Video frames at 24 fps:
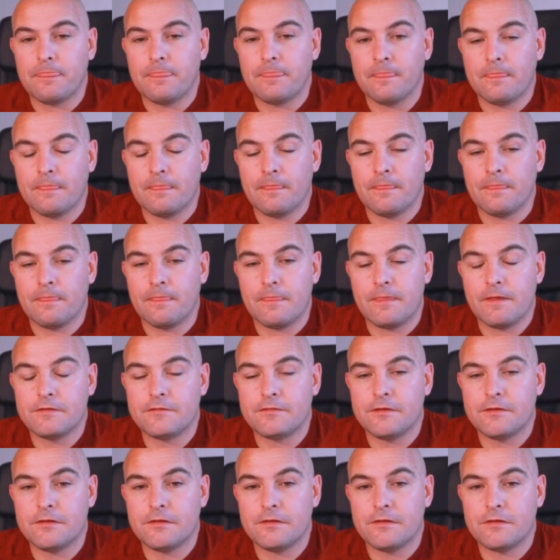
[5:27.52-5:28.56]
This
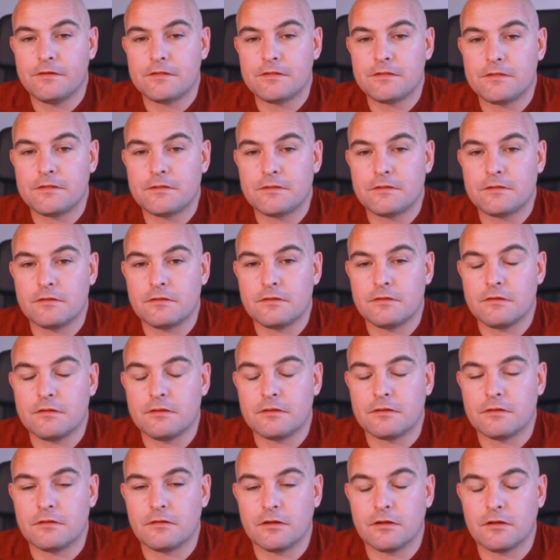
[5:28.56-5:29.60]
is the
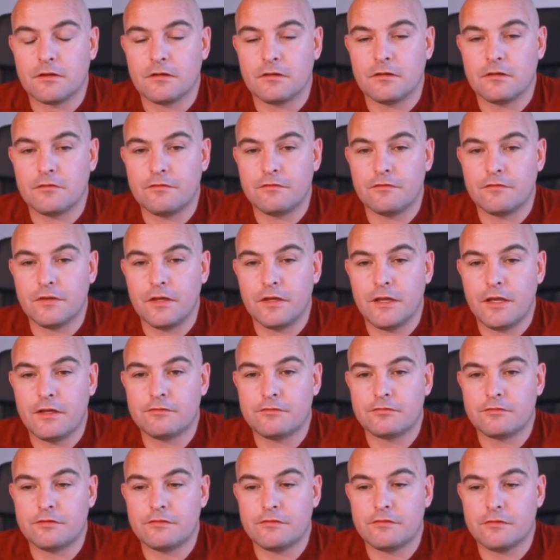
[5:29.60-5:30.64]
kind of
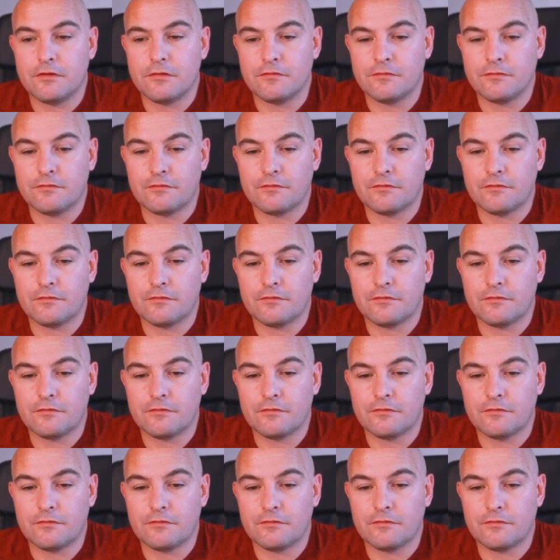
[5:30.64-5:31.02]
iterative